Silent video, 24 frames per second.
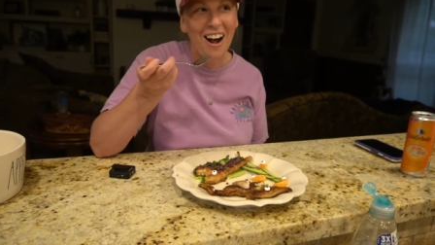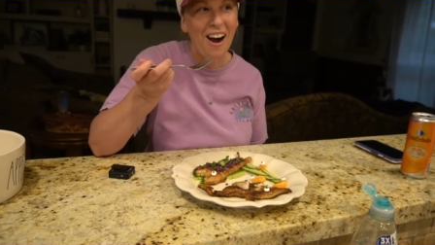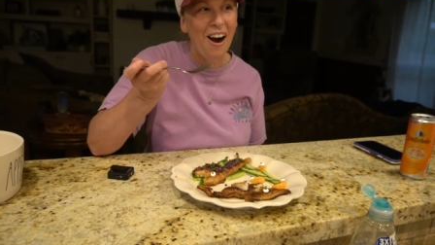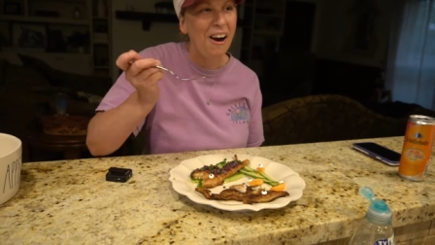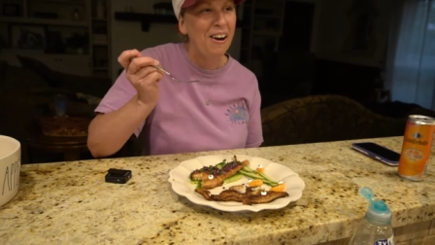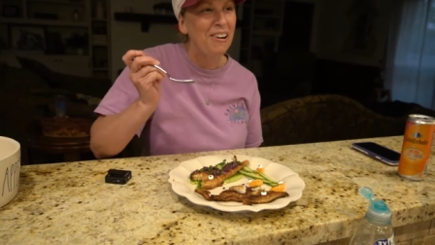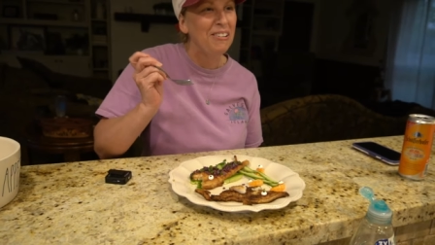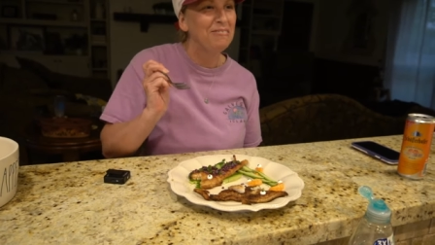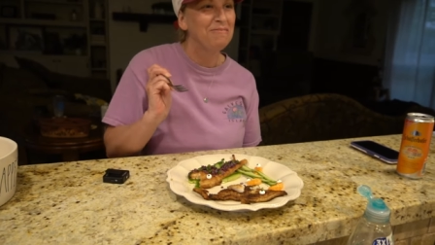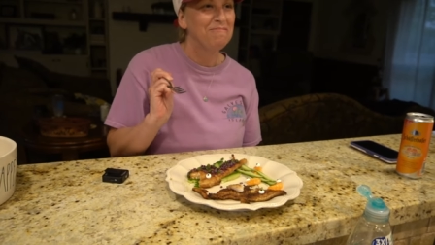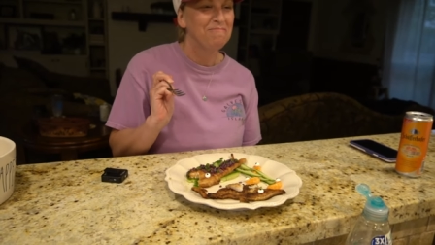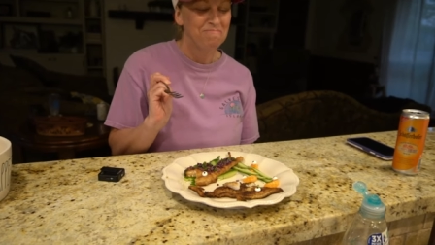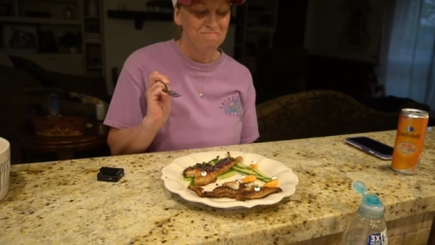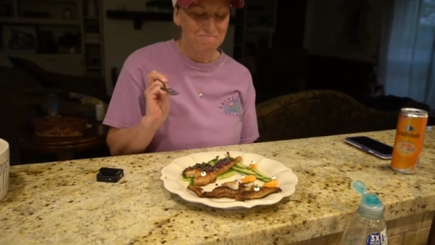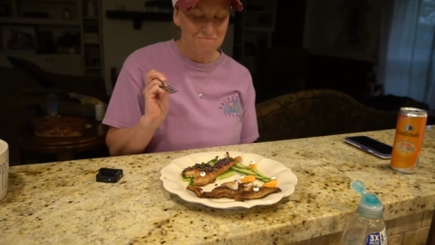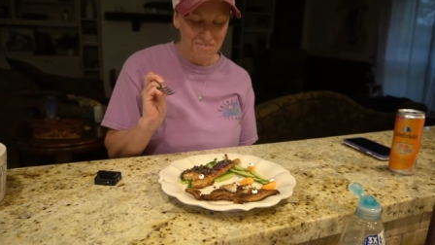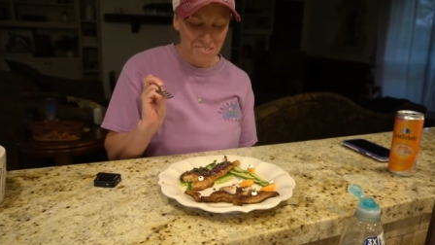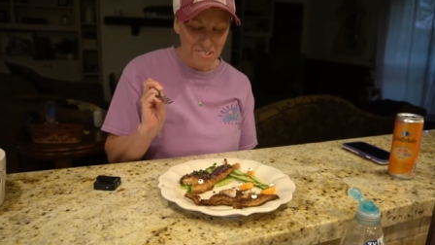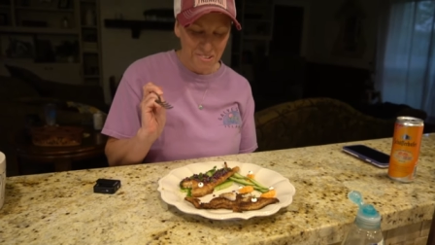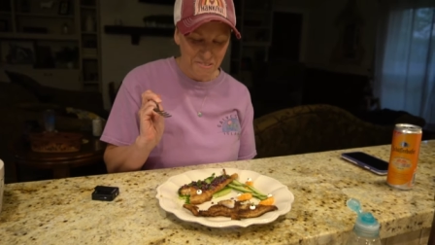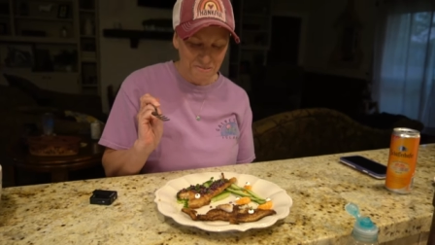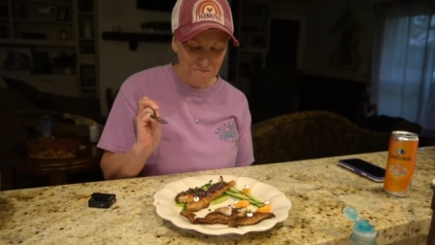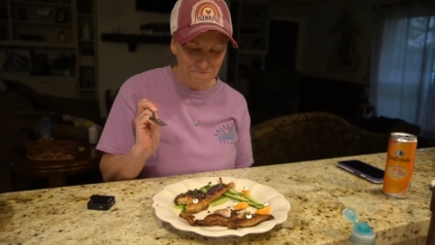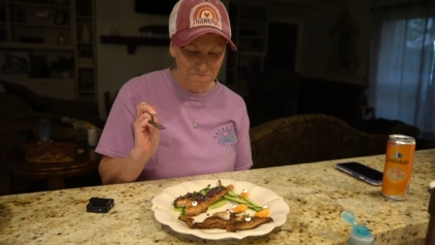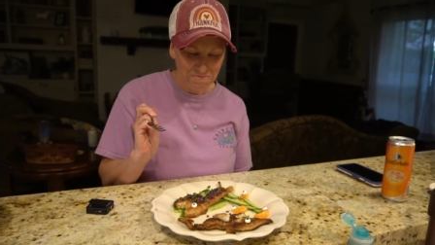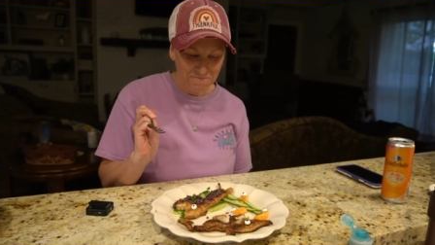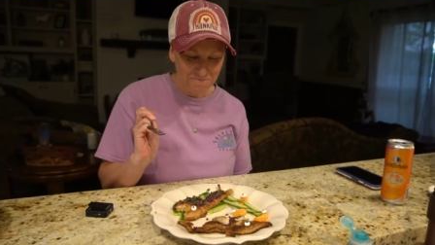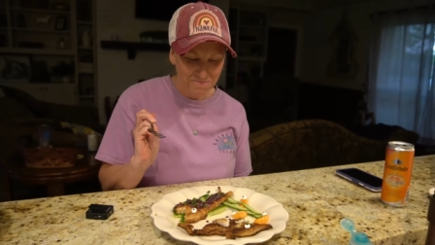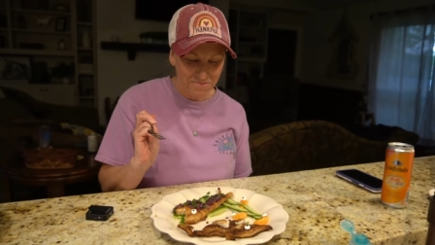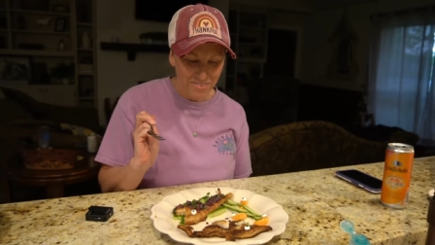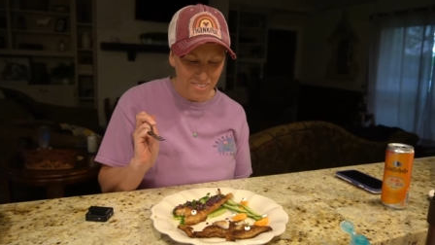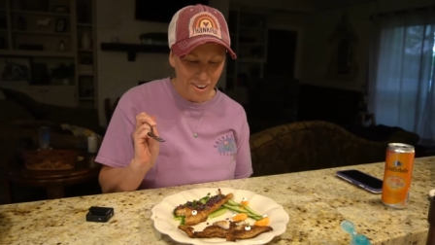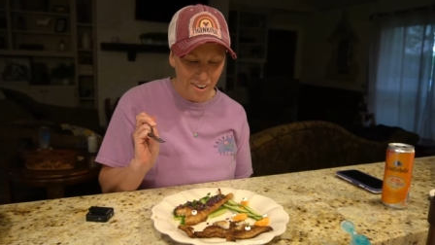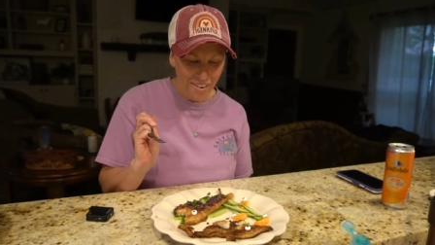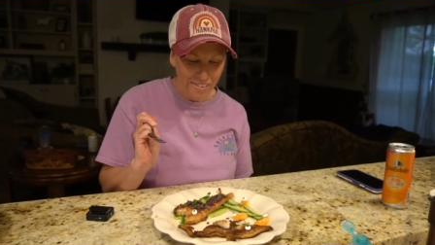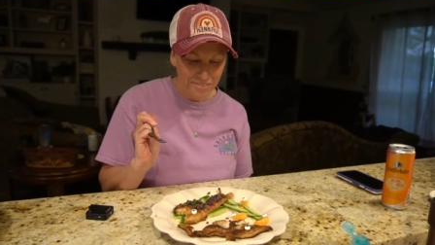Y'all, I took a big hit with
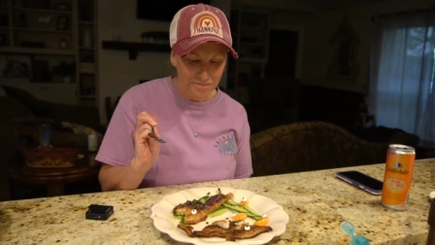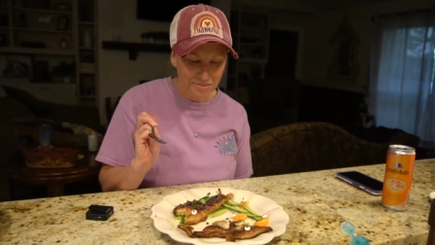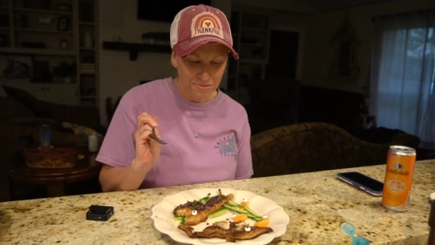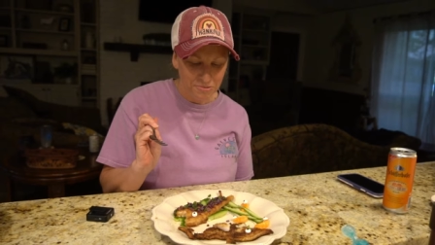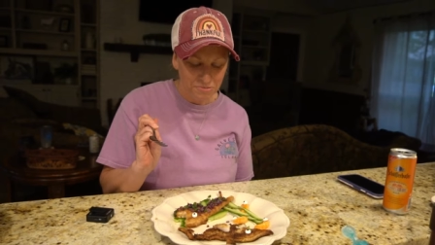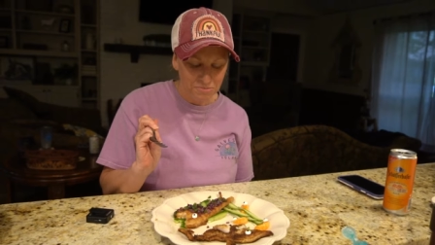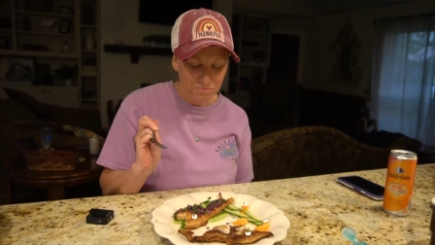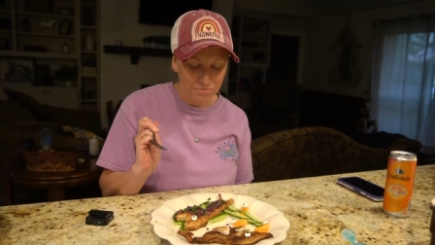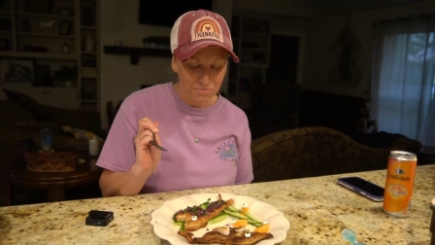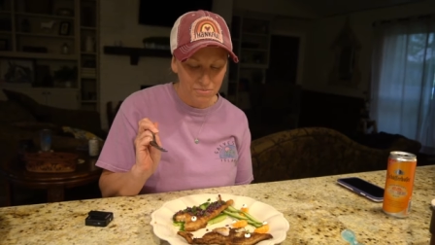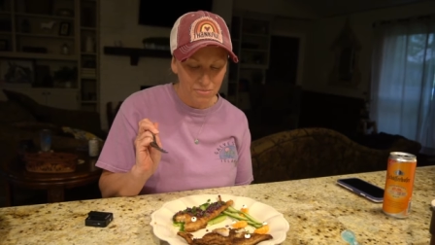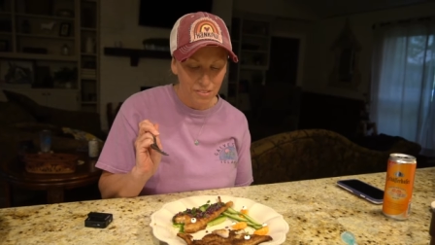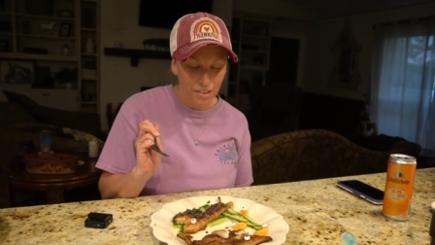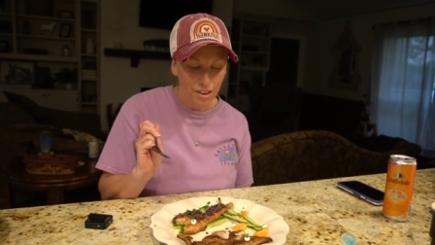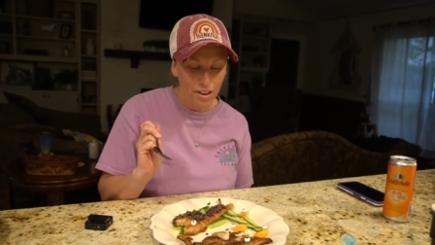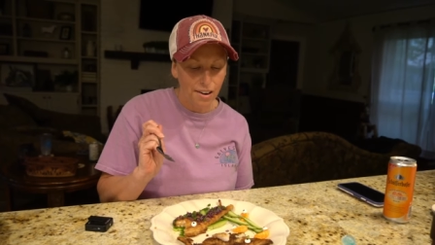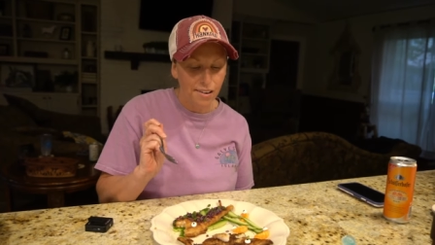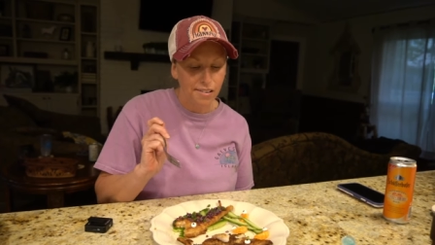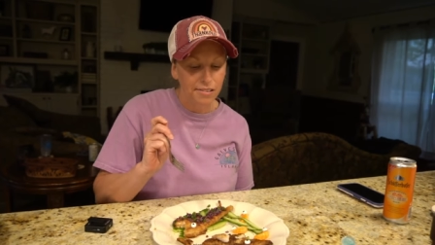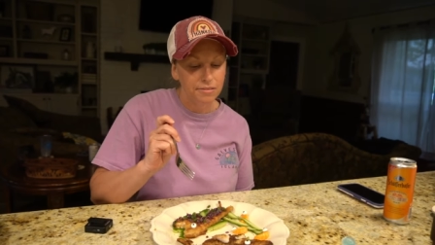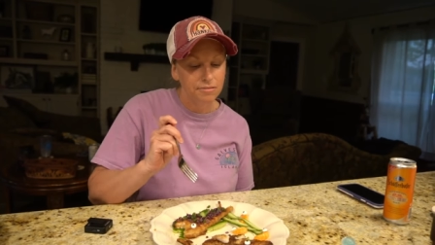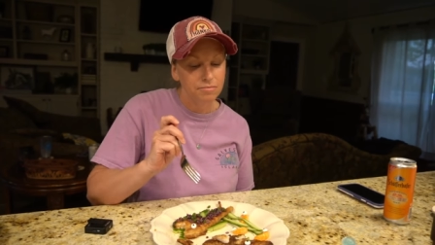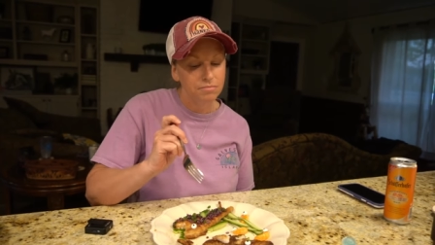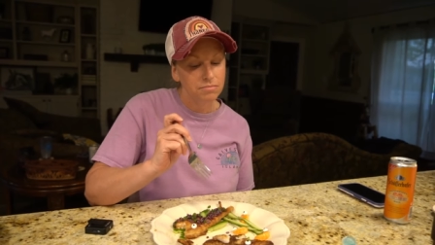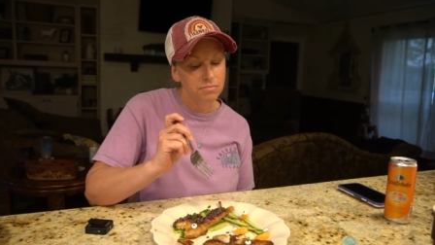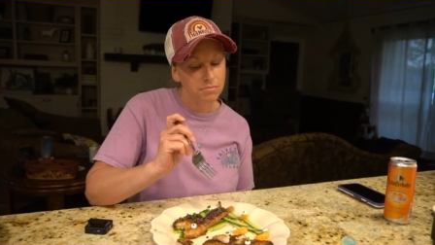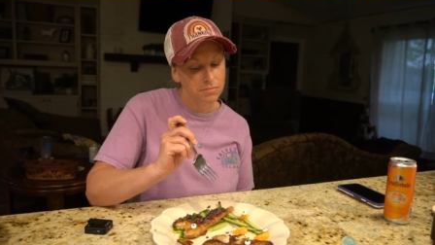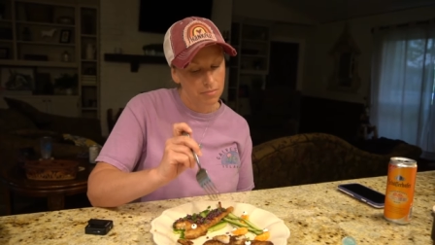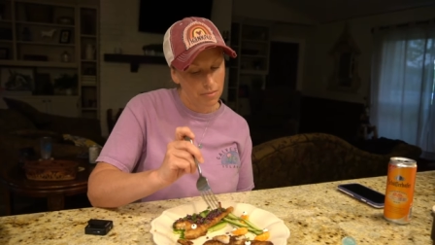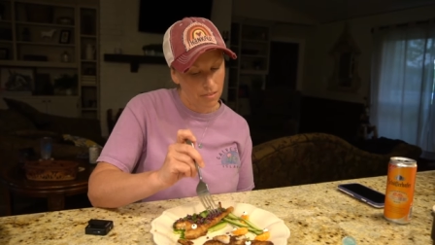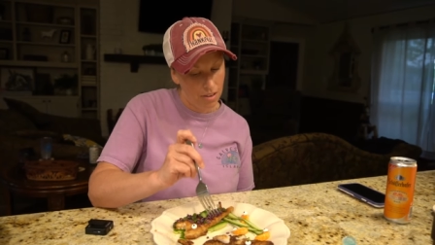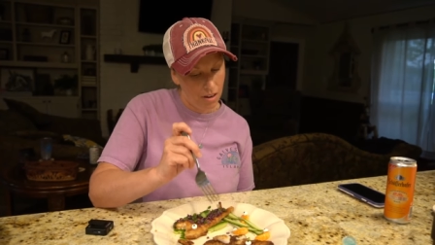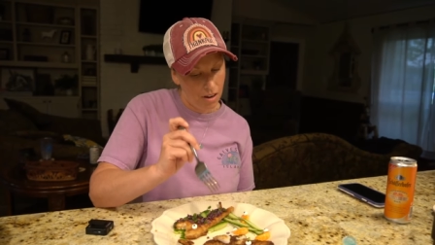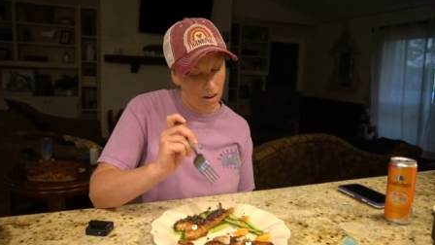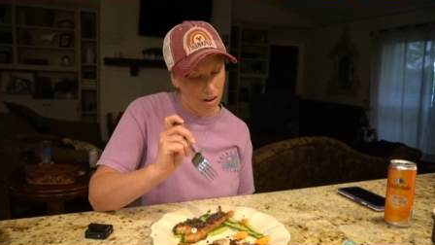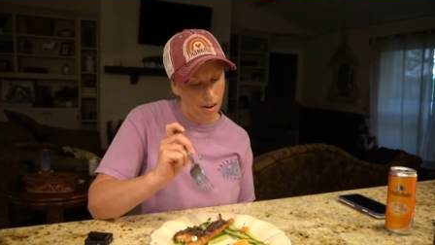the onions, but you can always scrape them
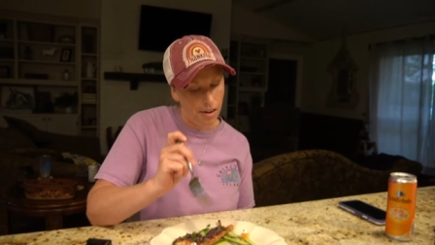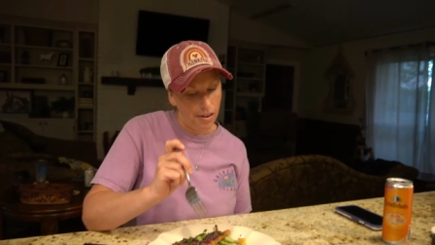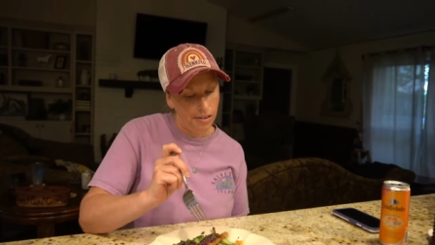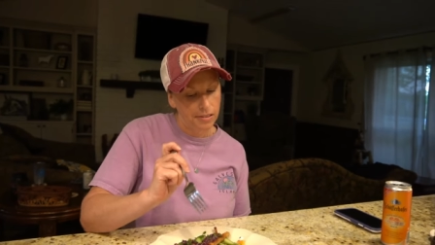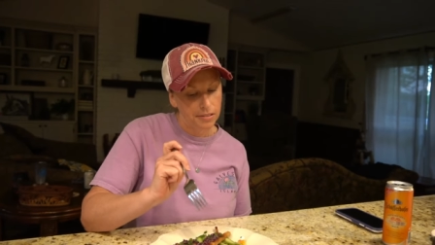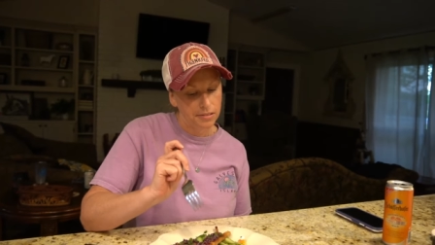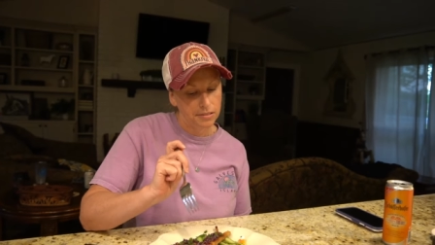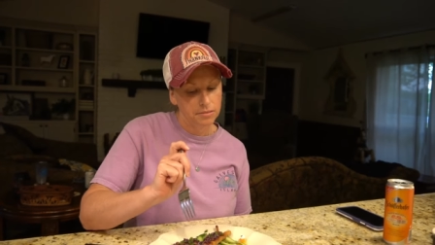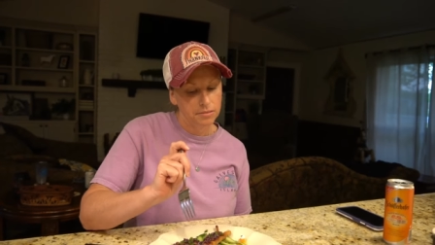off.